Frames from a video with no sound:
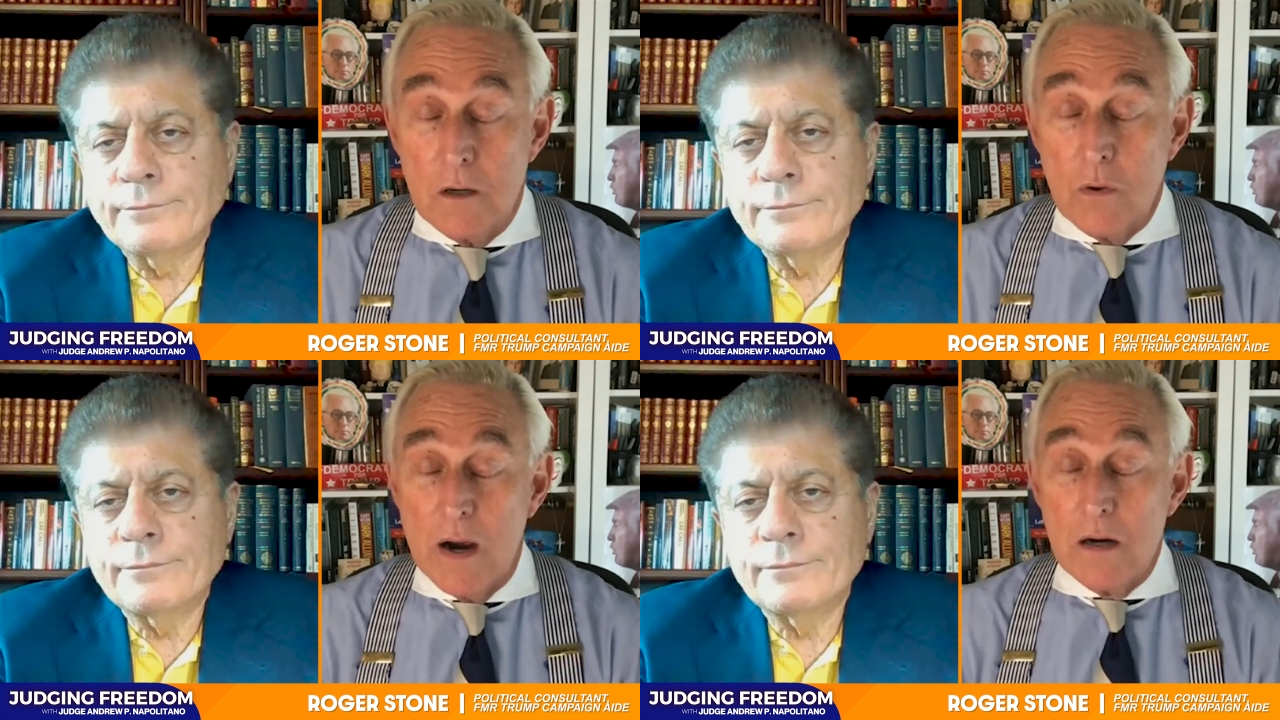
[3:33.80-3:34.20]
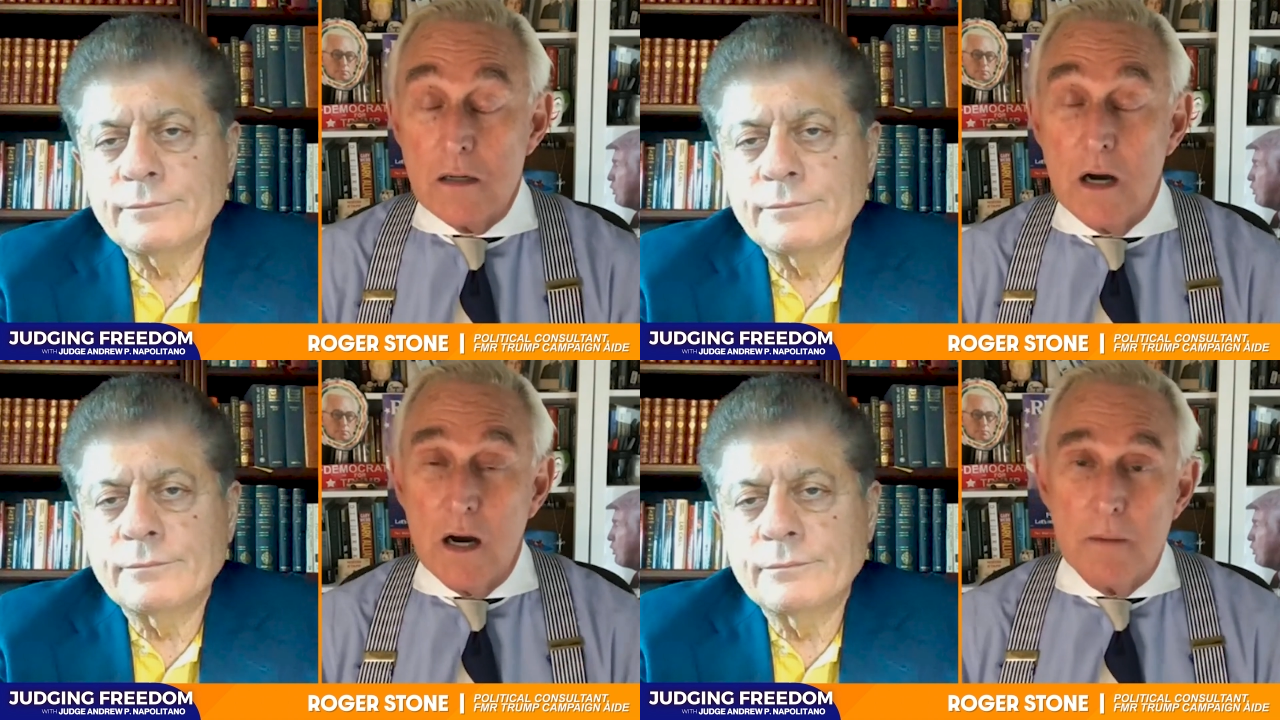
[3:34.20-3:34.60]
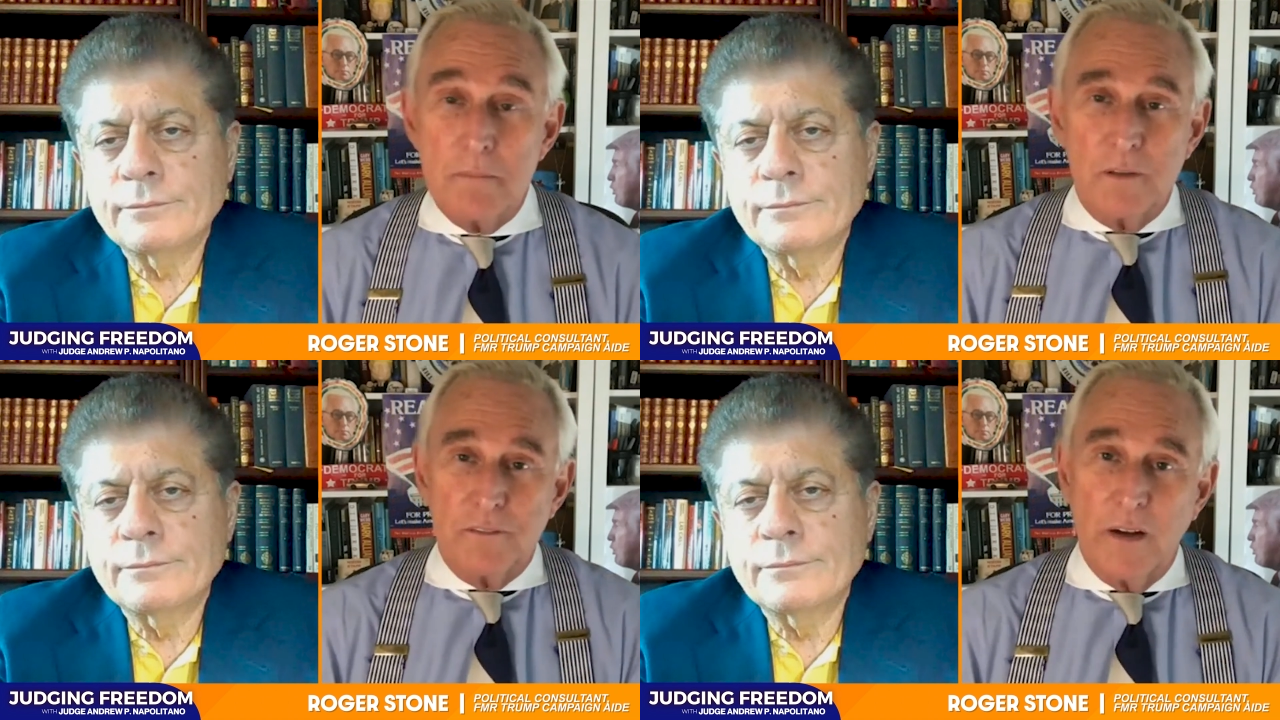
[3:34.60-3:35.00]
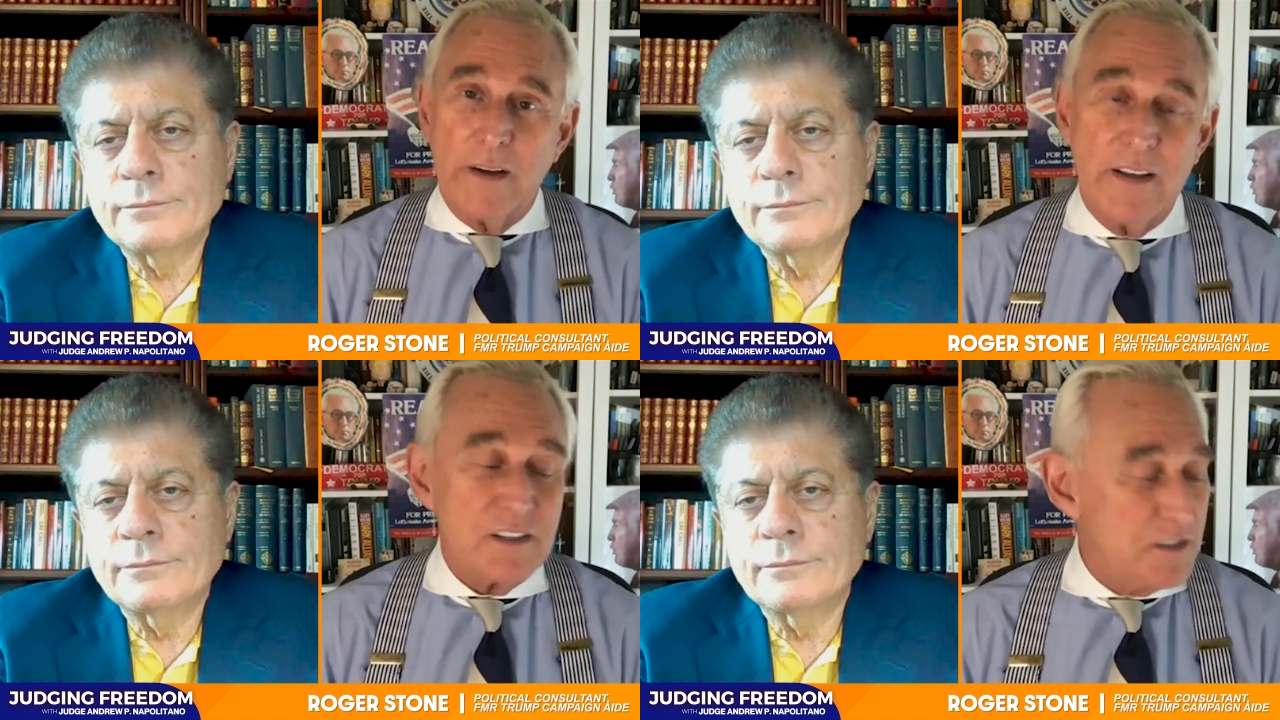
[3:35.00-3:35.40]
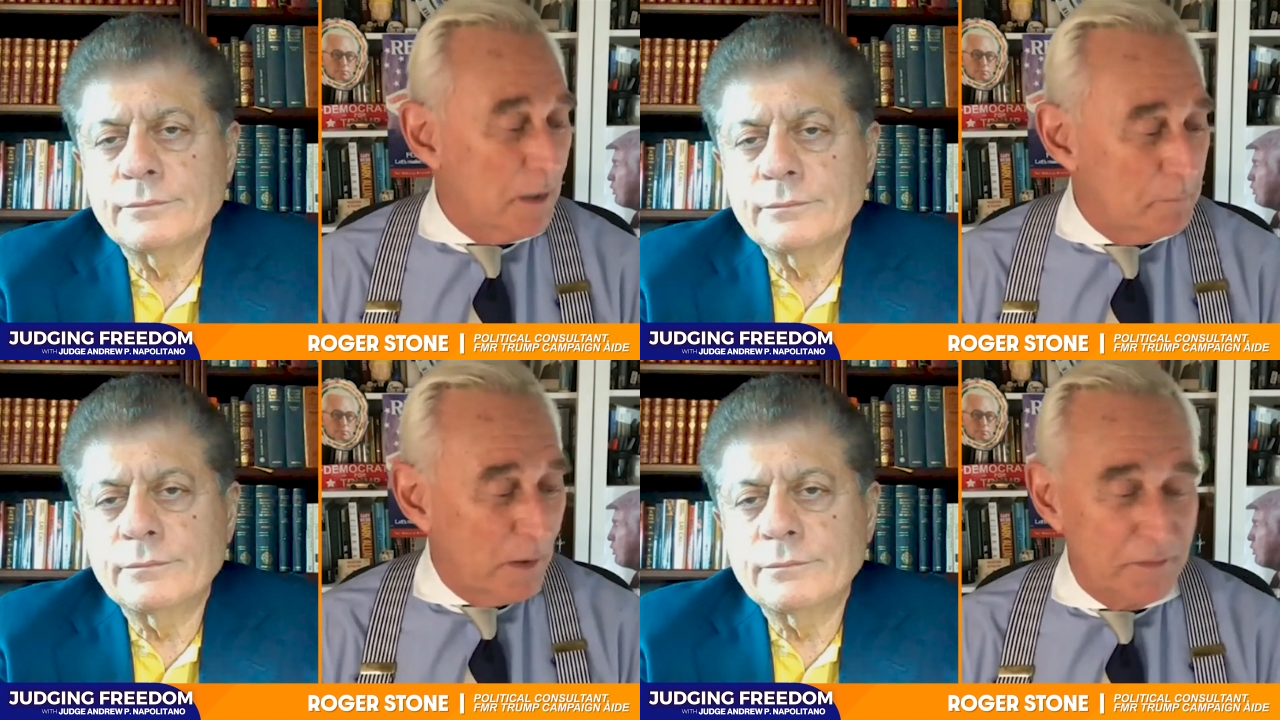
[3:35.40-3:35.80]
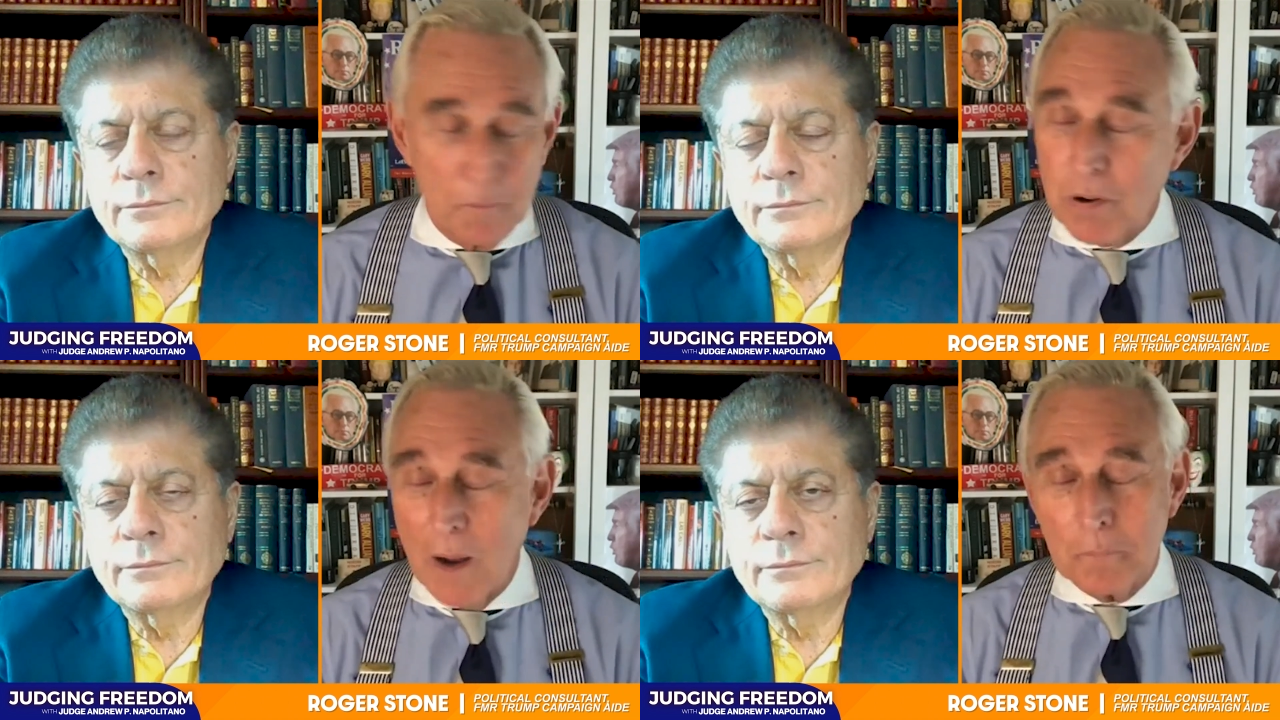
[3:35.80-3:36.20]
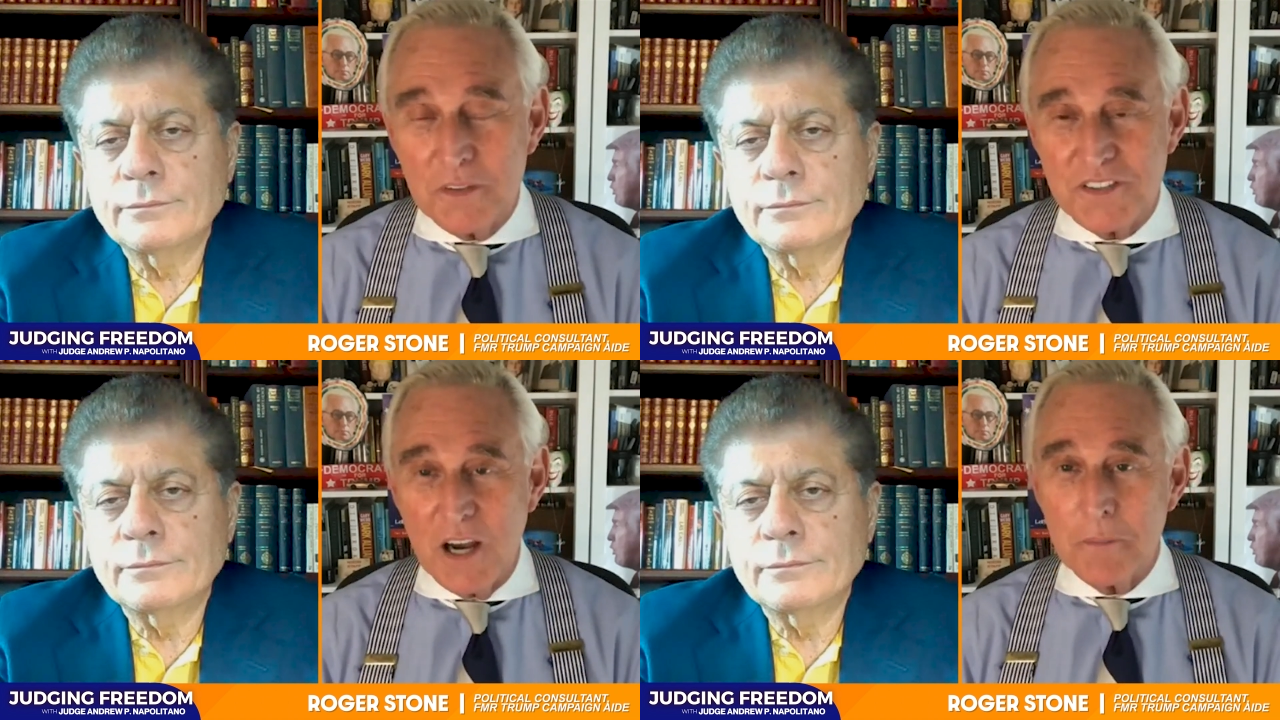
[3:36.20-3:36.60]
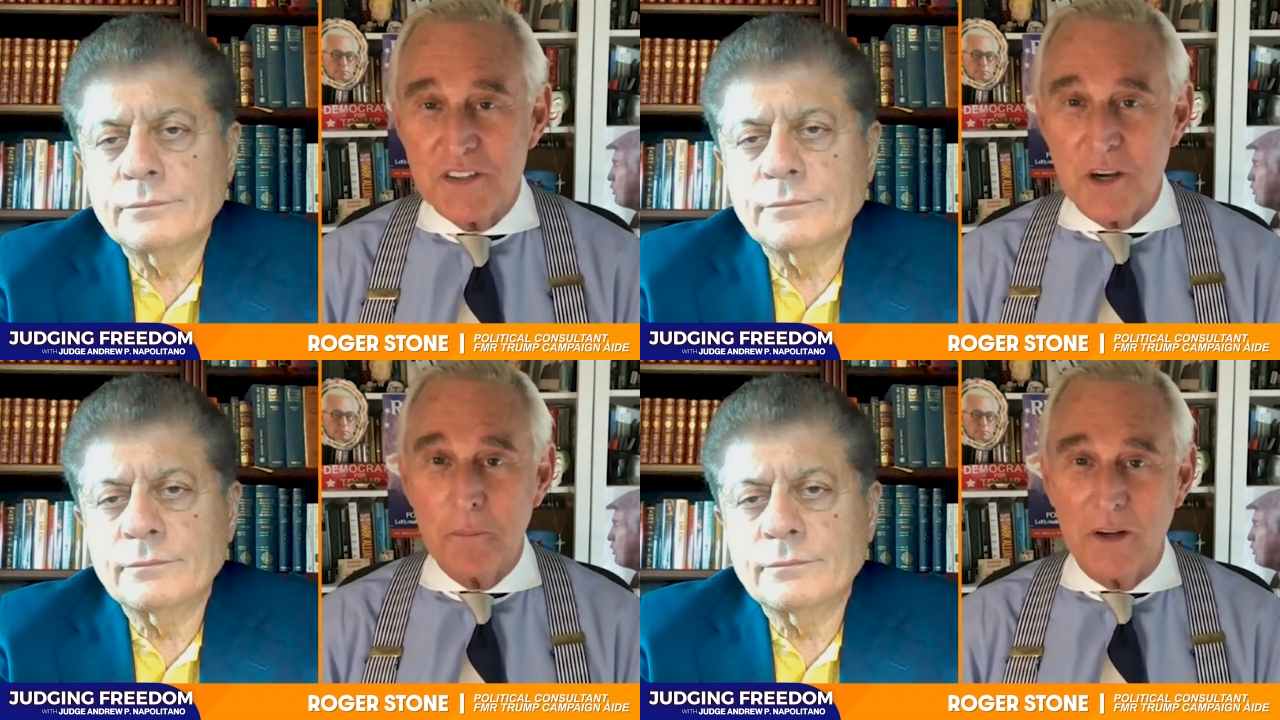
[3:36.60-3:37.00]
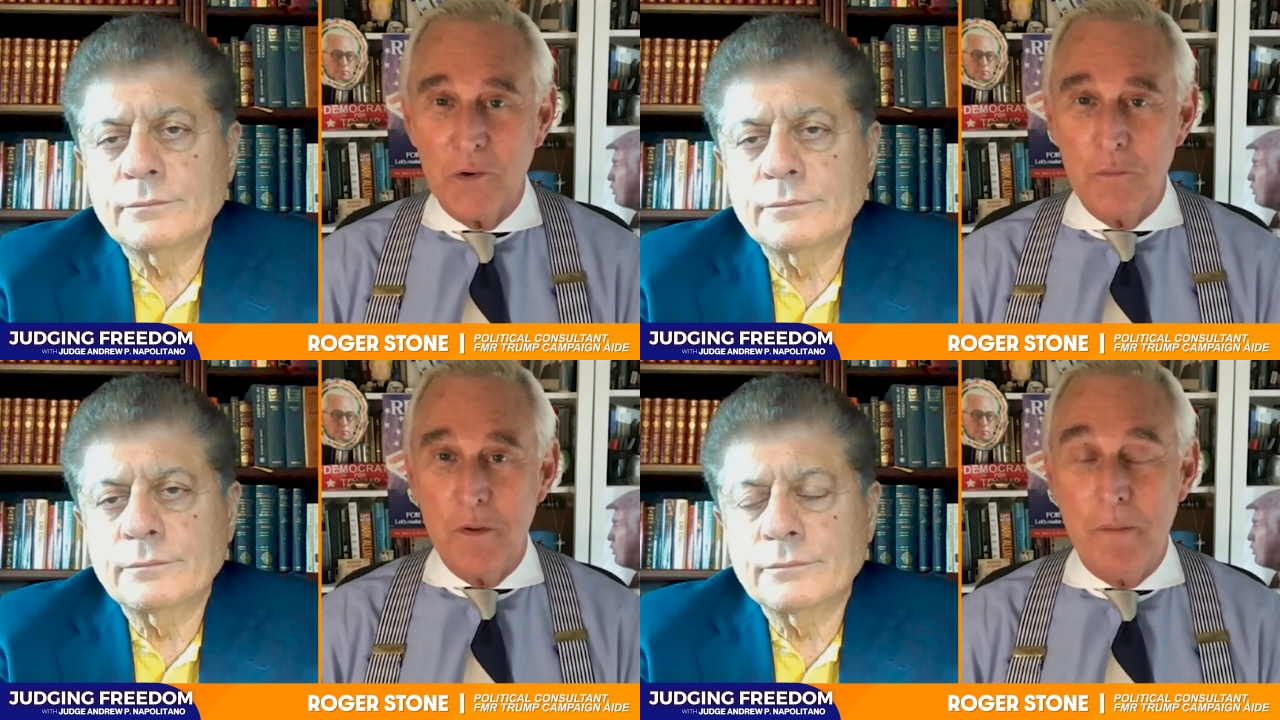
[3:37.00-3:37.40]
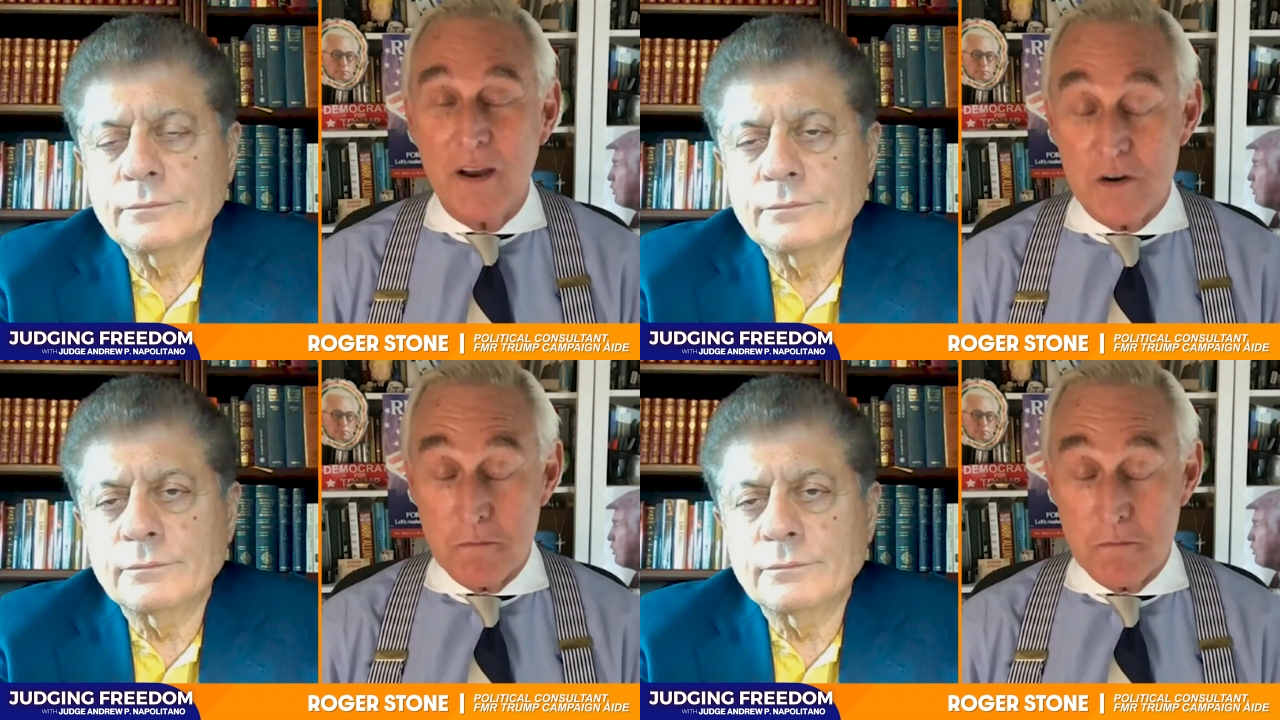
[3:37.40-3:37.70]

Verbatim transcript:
Speaker 1: Well, uh, I guess uh, the problem is tell me somebody who would be better.